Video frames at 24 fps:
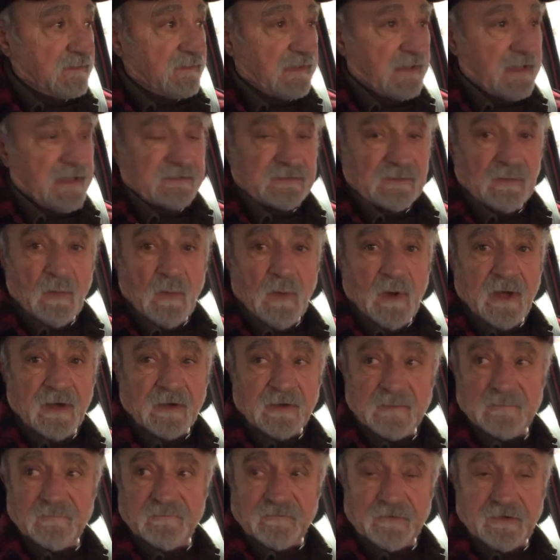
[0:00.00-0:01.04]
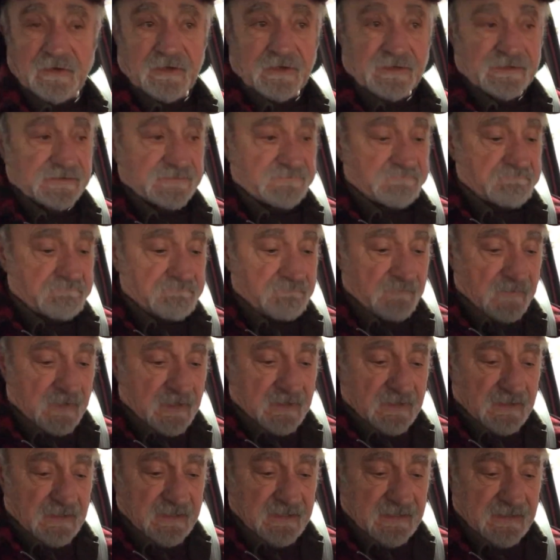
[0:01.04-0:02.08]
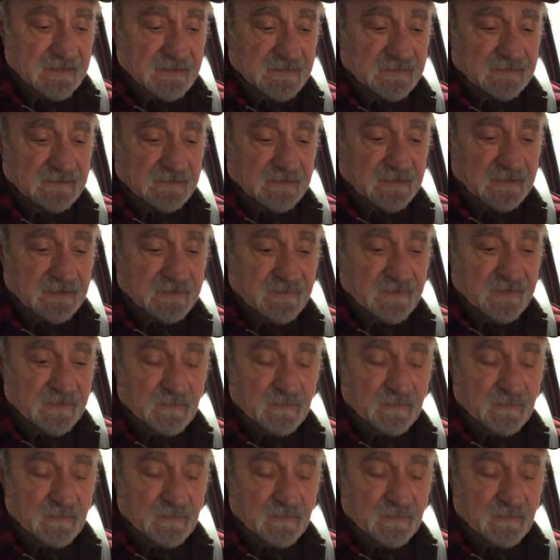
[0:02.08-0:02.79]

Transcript: I like to water them first, and uh,